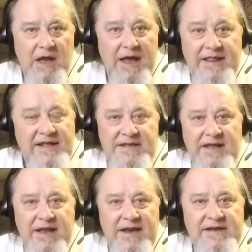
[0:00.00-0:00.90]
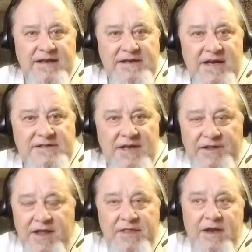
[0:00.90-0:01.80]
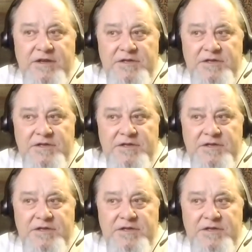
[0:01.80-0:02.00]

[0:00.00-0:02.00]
And it does nothing. And then